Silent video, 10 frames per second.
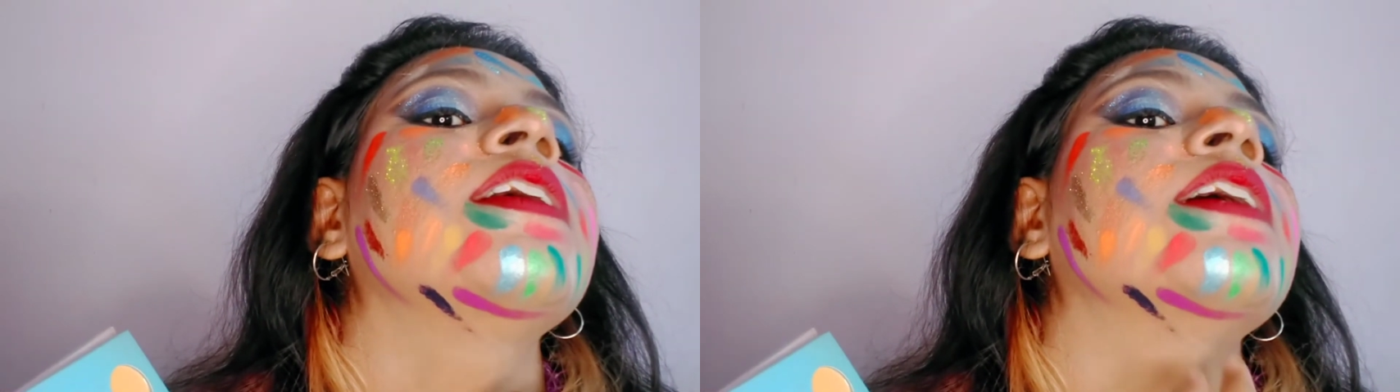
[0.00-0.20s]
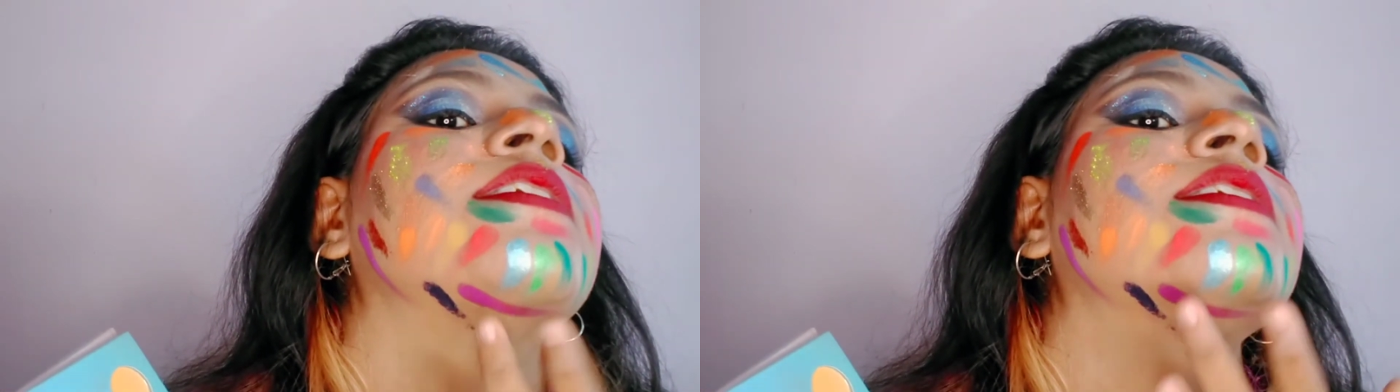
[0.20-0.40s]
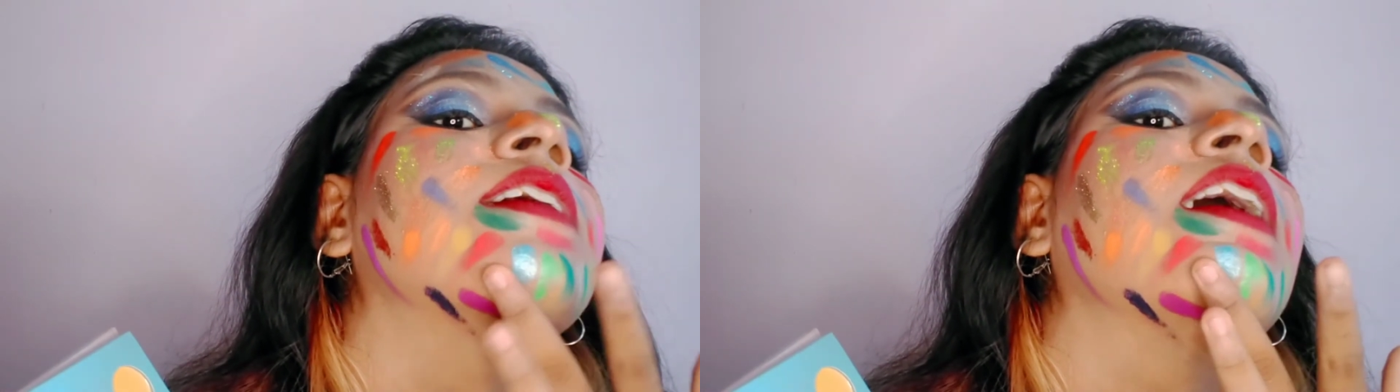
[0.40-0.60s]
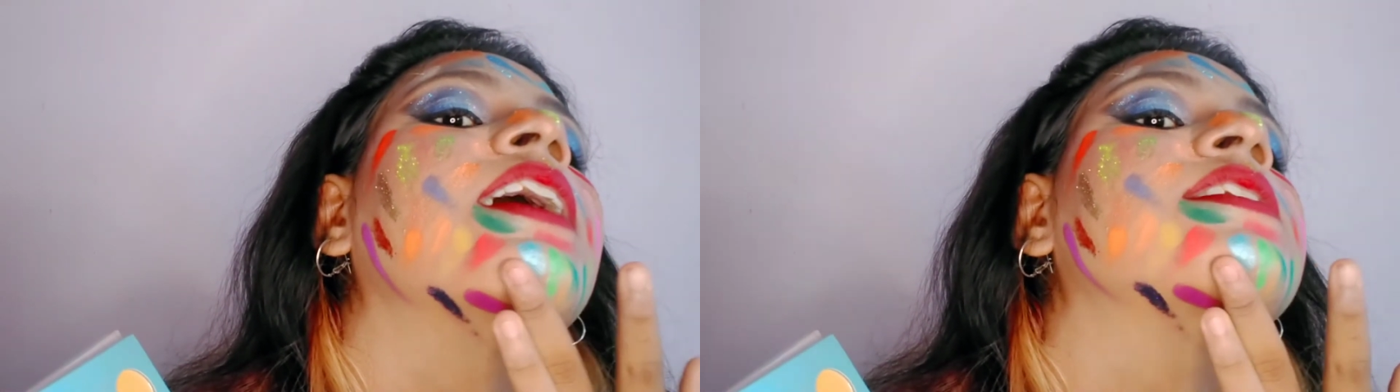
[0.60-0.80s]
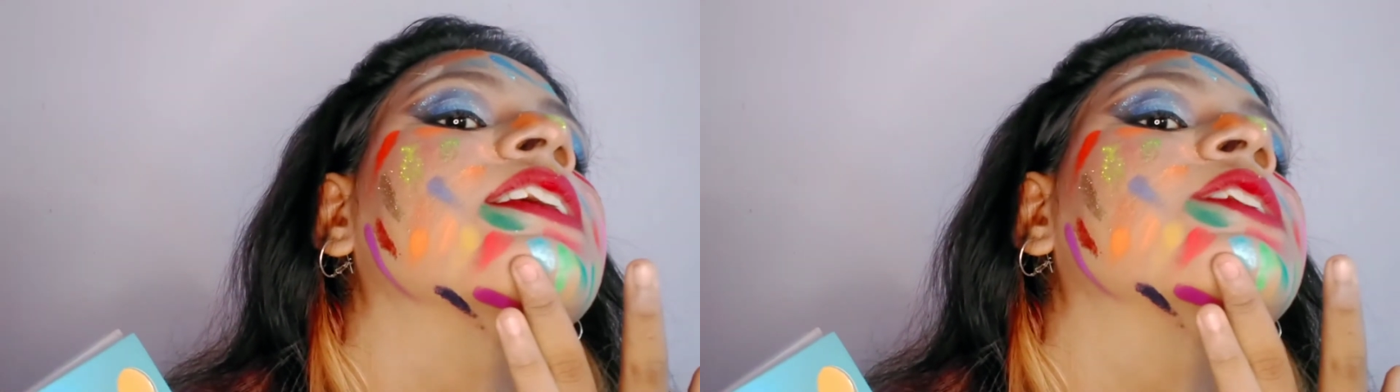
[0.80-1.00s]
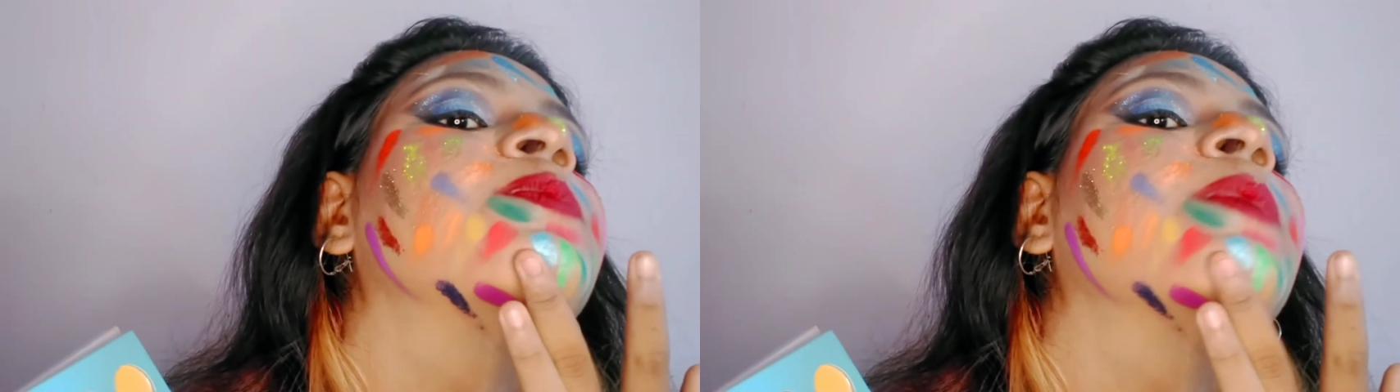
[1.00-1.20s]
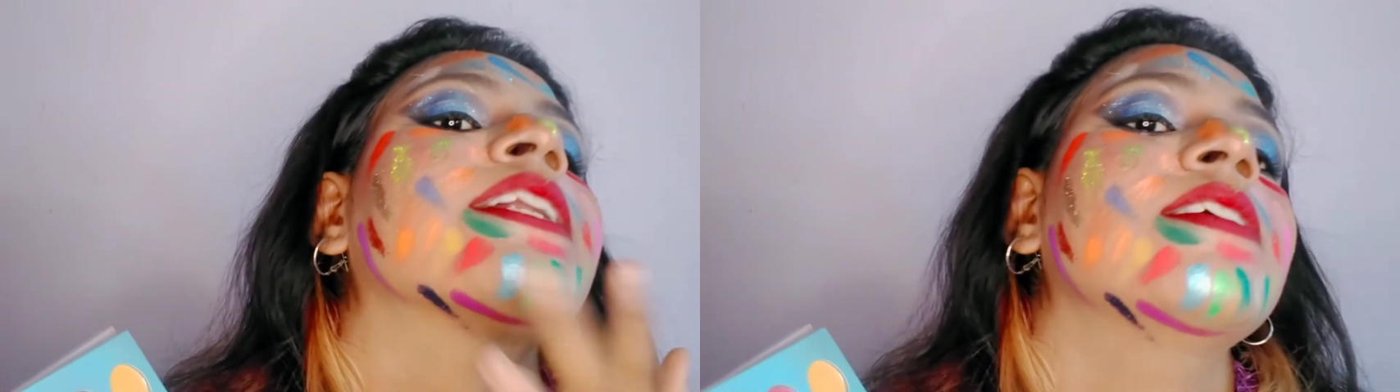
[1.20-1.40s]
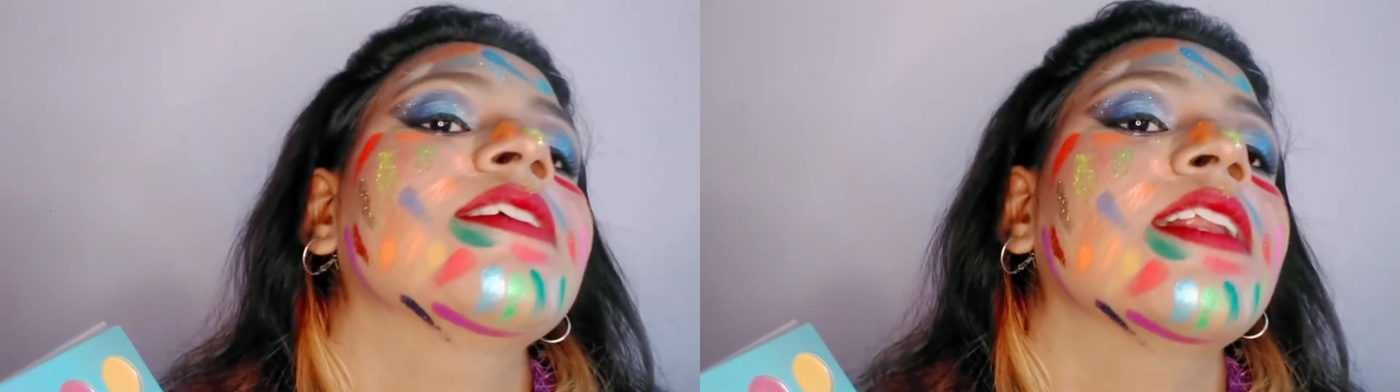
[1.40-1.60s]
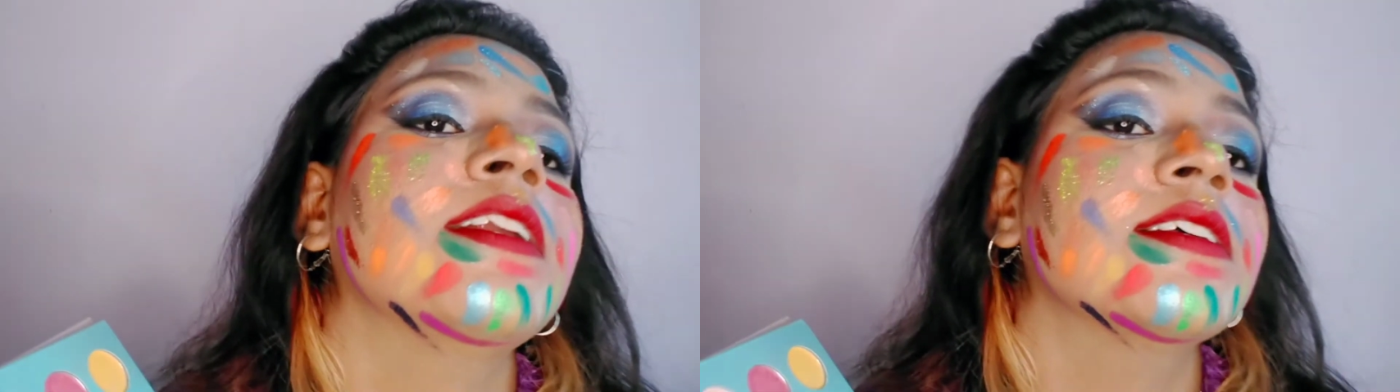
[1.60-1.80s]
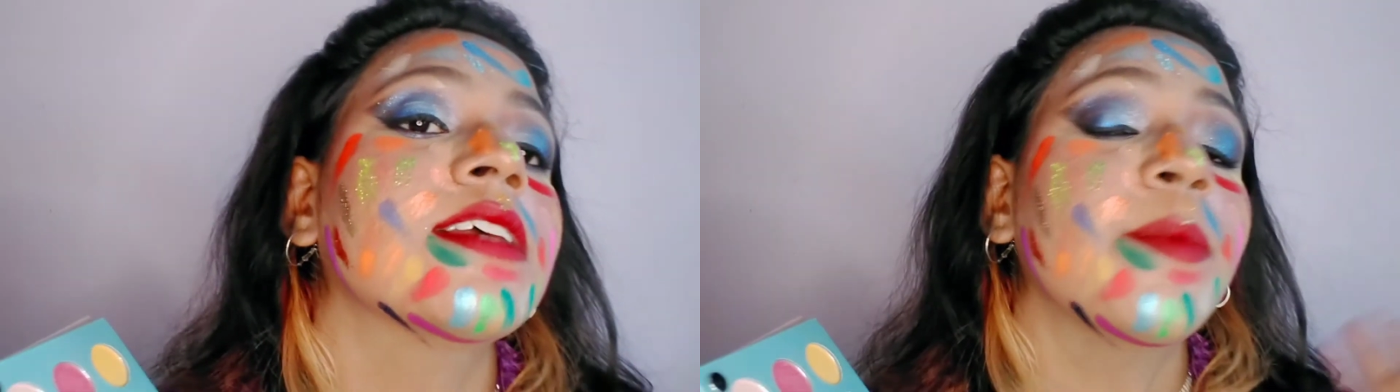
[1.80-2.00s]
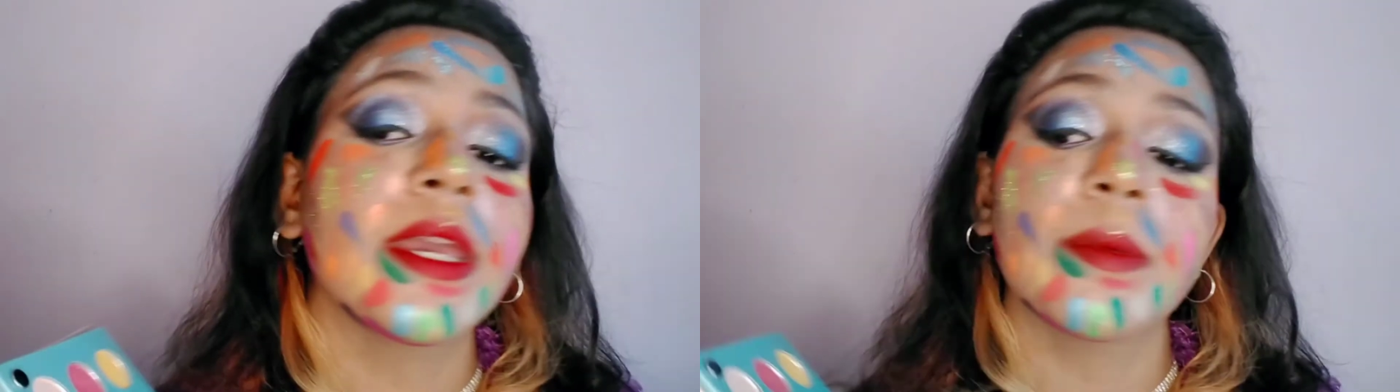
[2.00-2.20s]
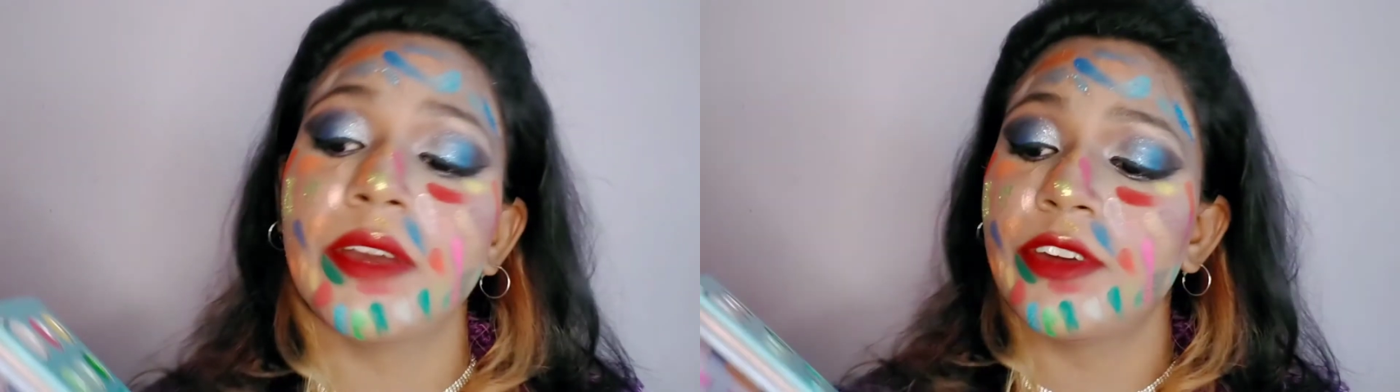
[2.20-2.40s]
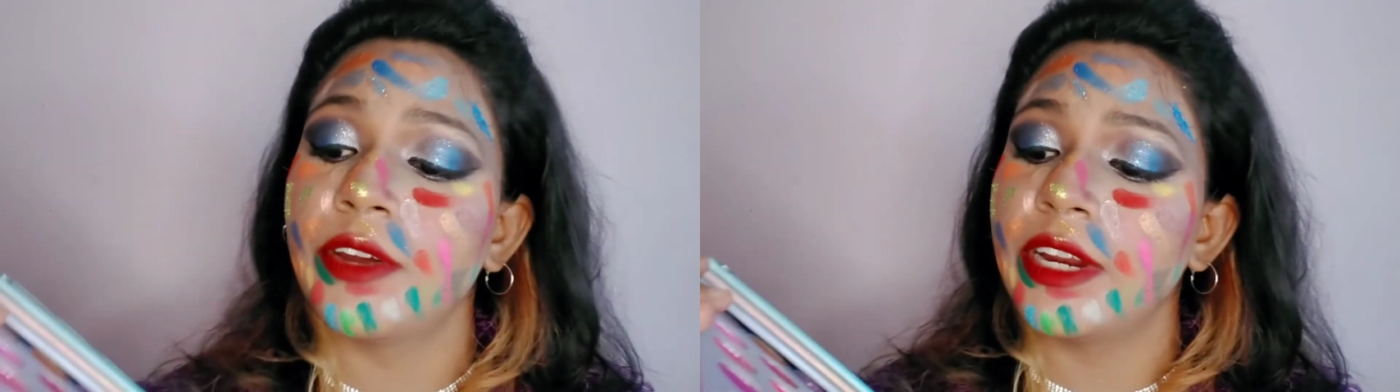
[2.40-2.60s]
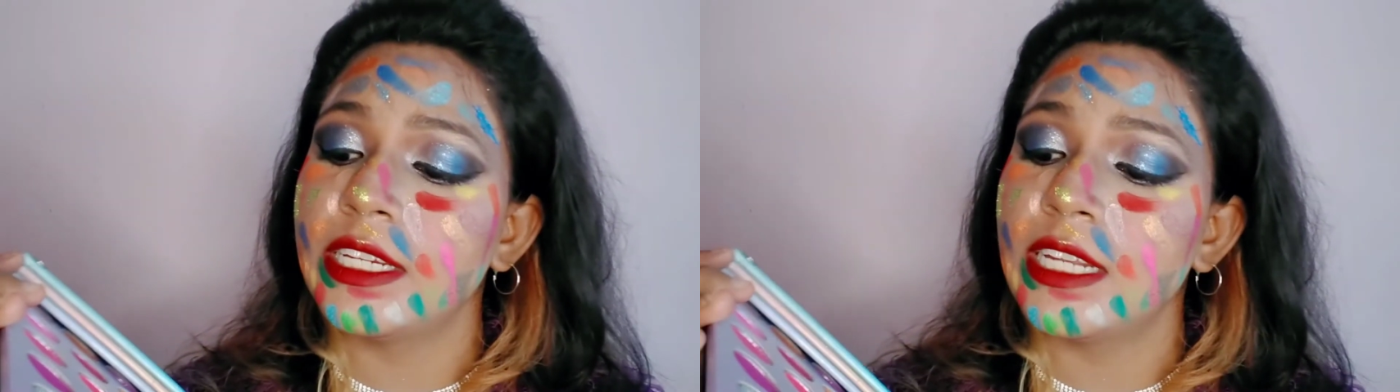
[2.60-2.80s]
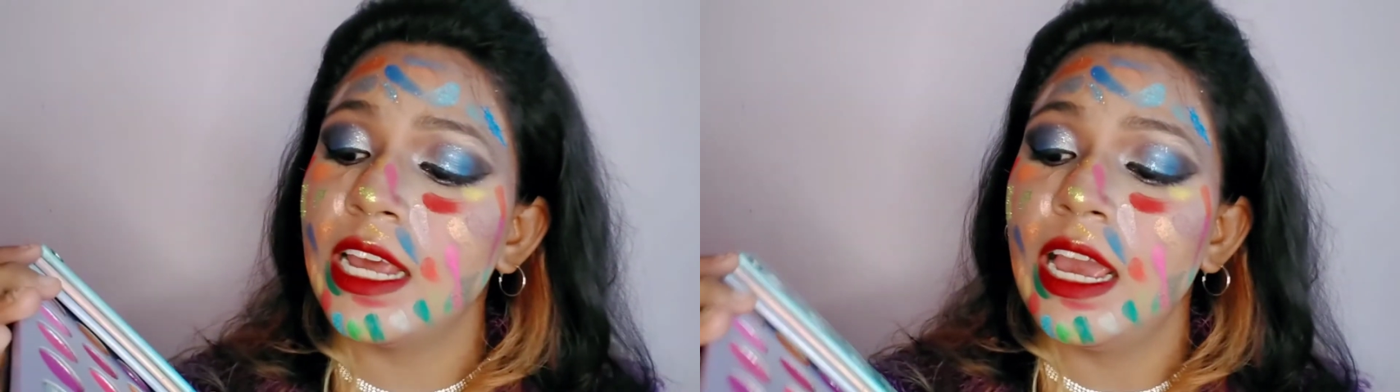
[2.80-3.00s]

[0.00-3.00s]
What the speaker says: yes, as expected, glitters are being my favorite.